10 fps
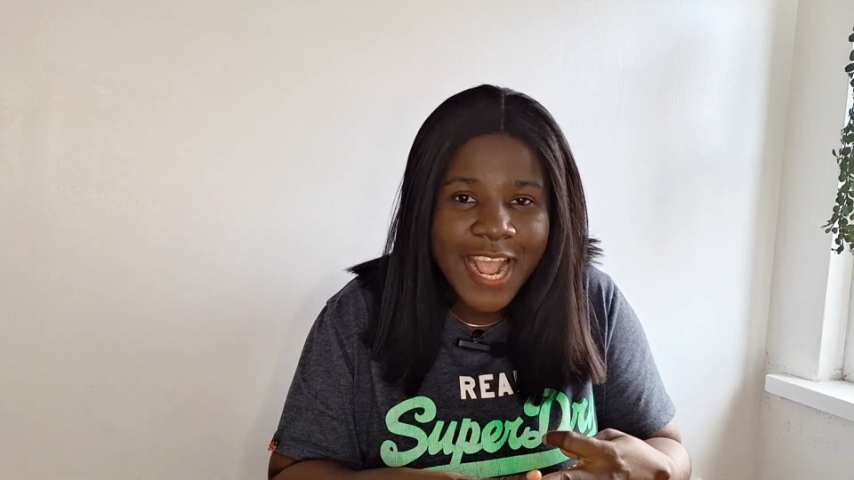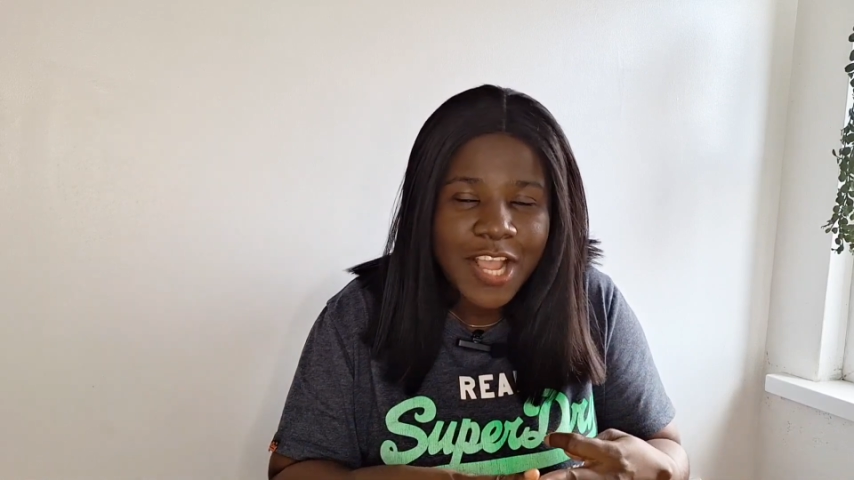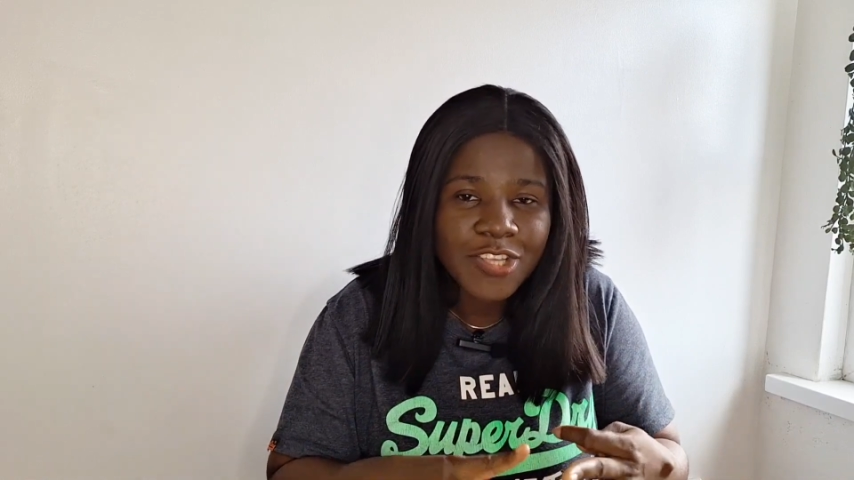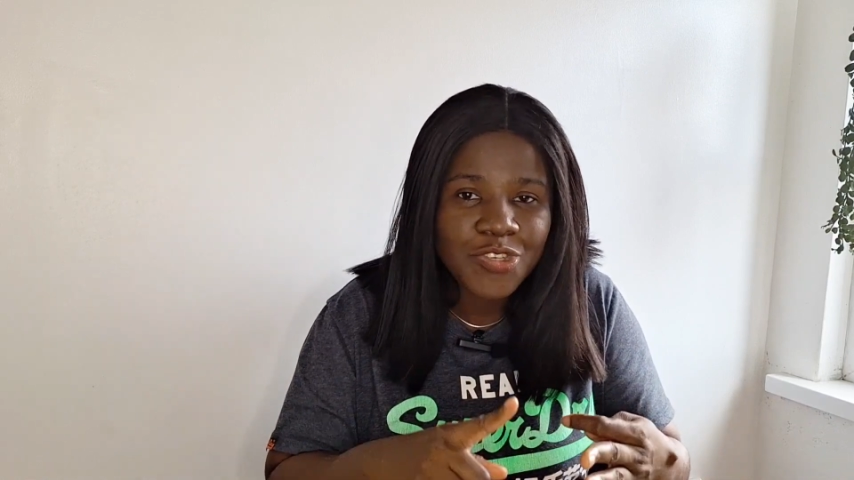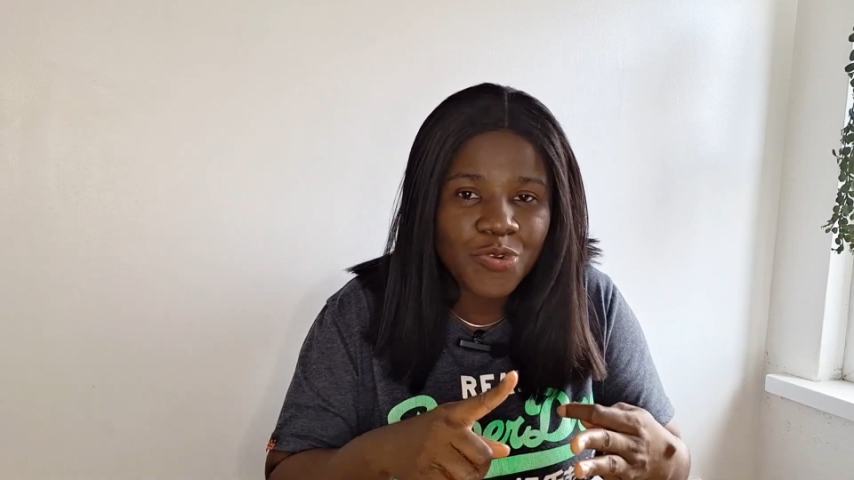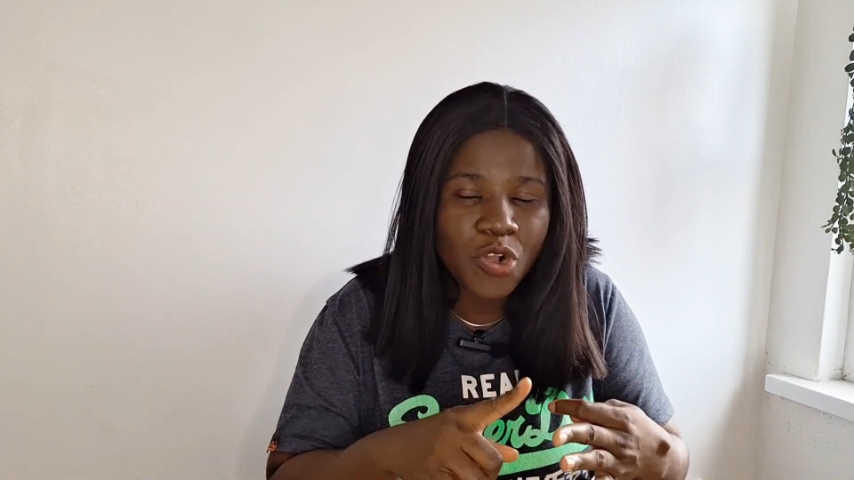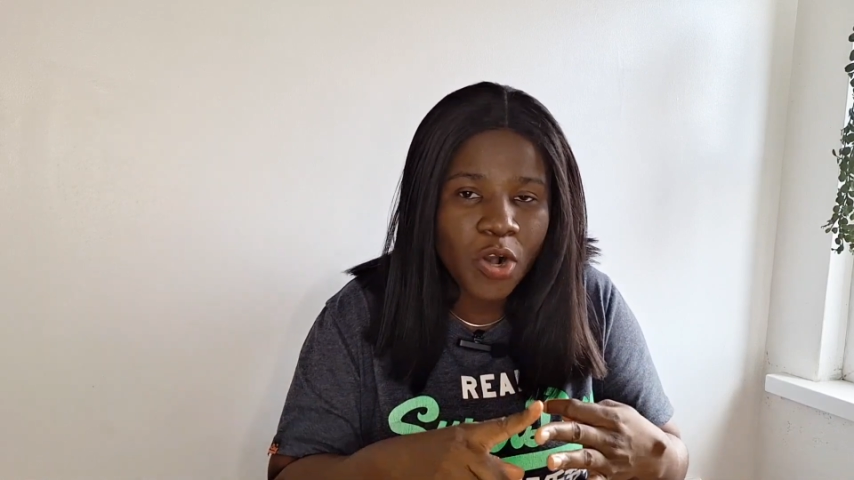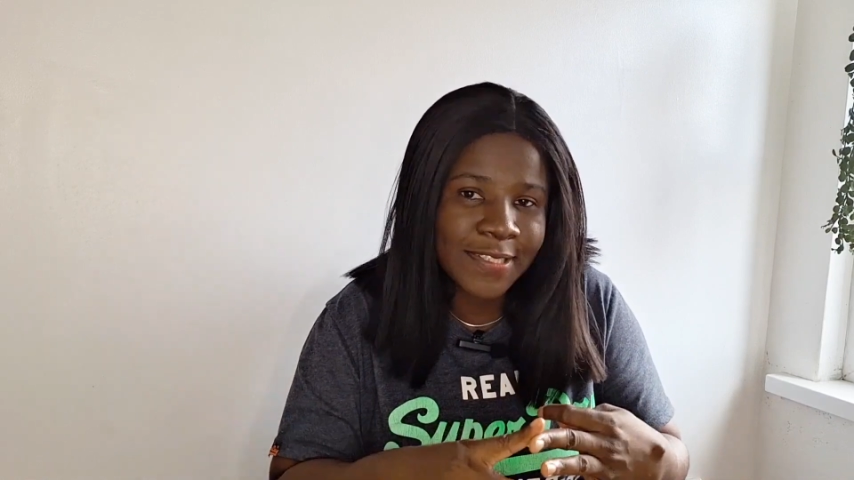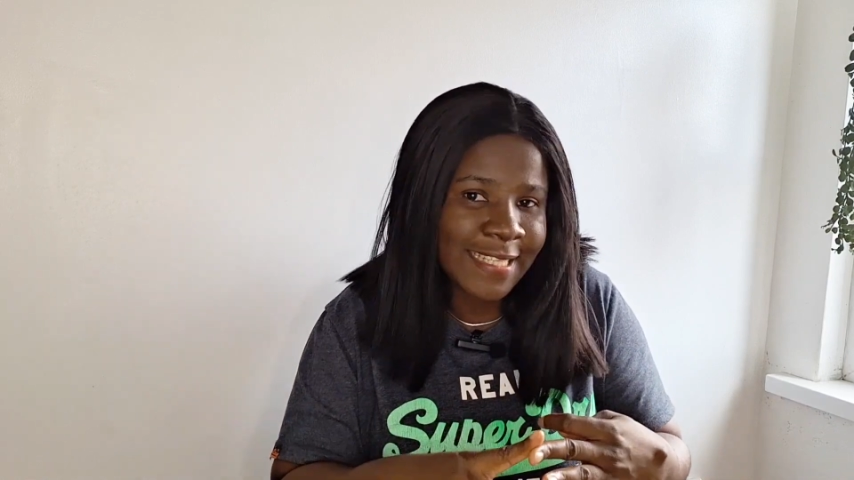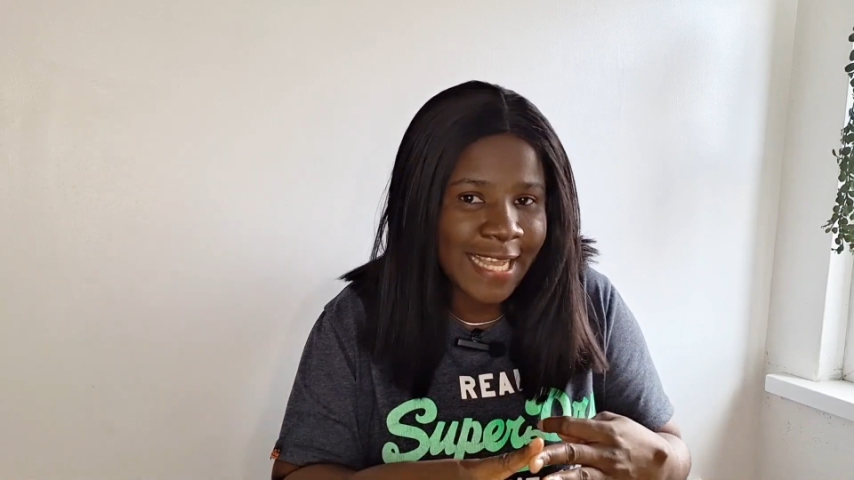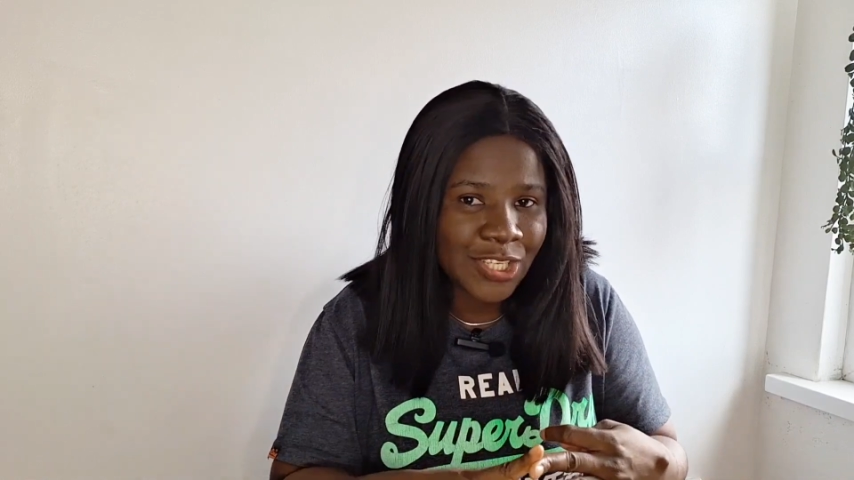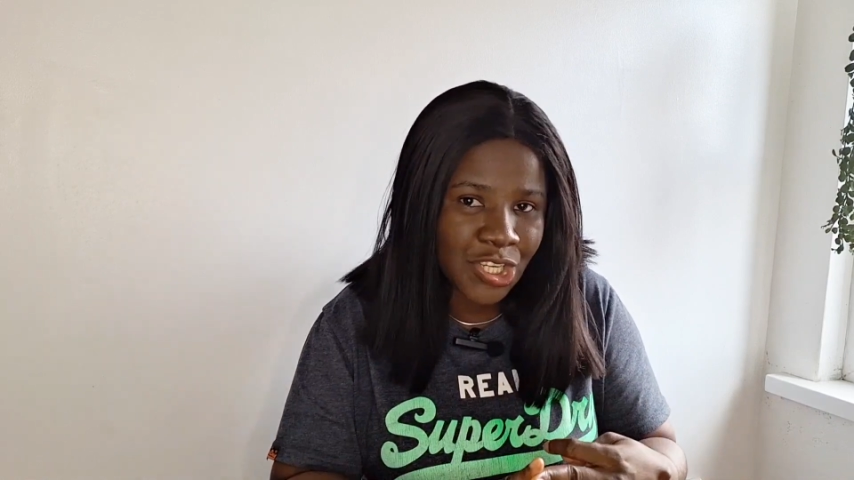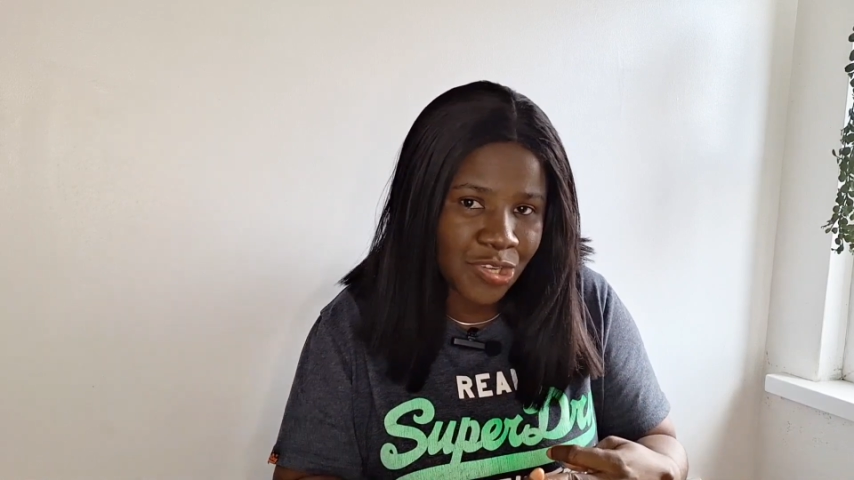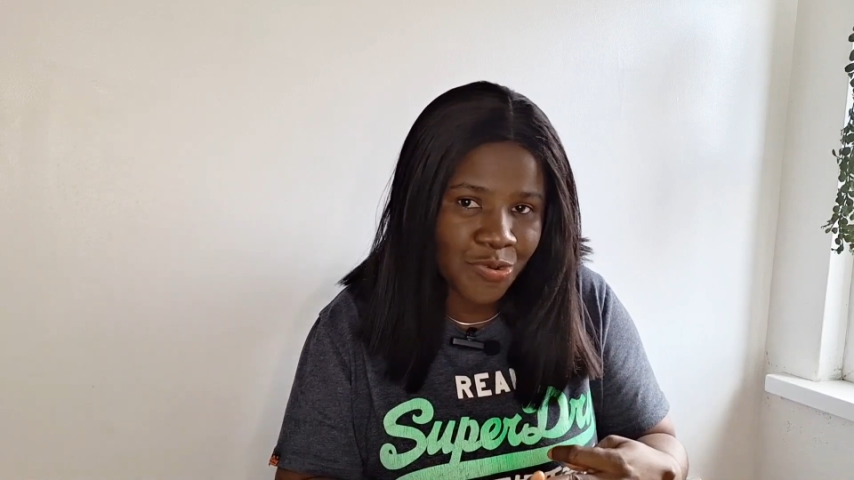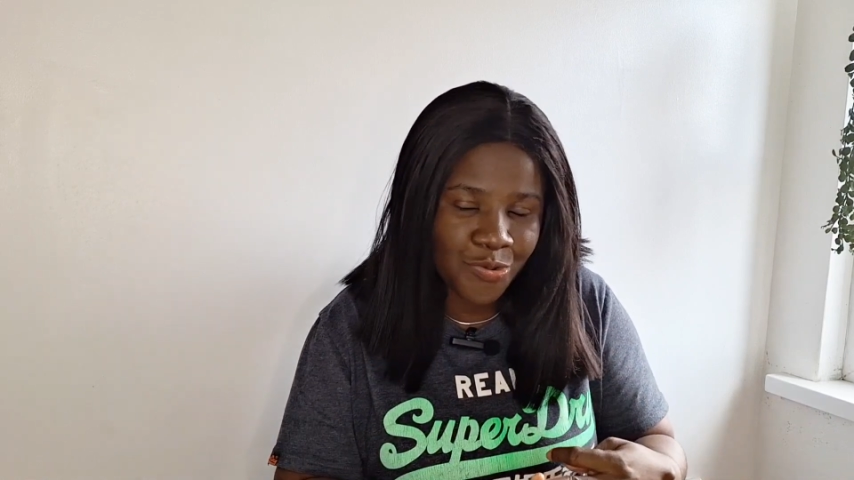you got that
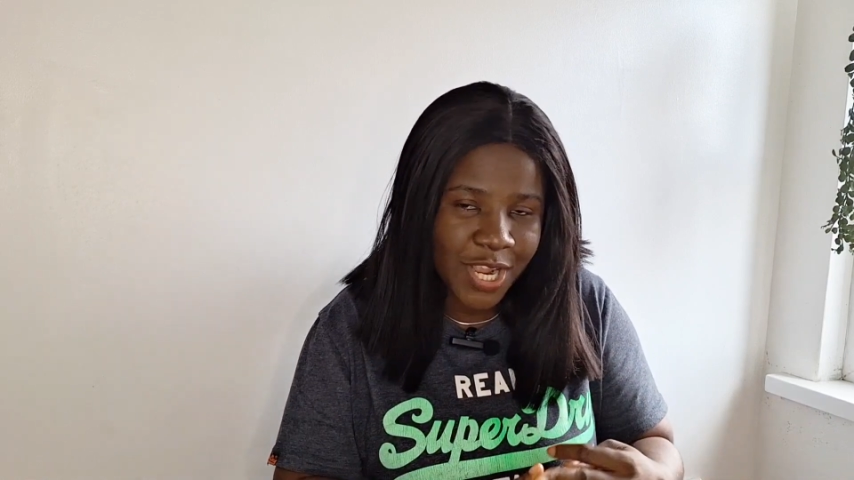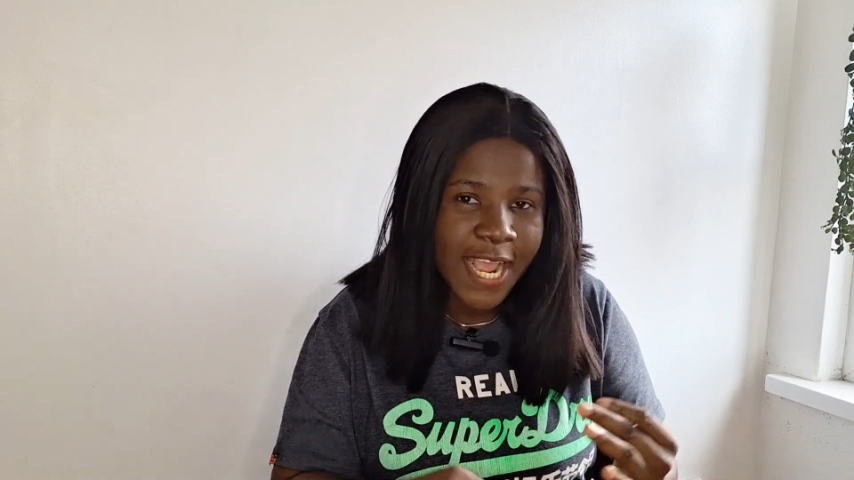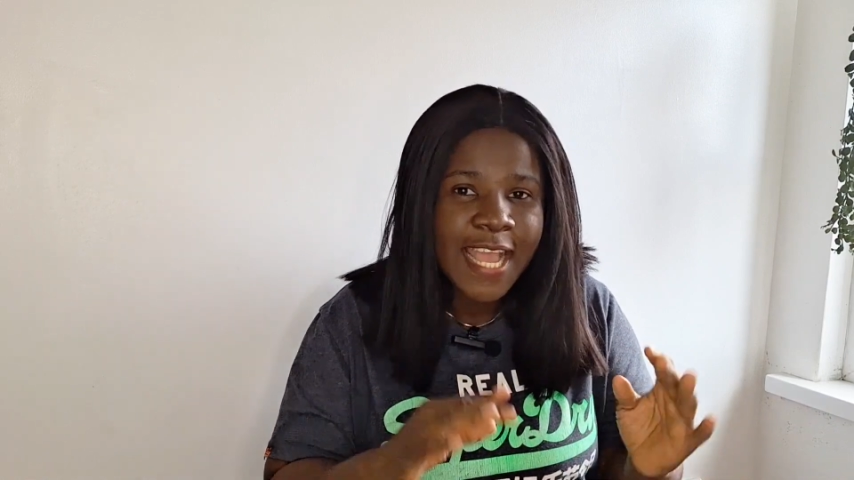degree.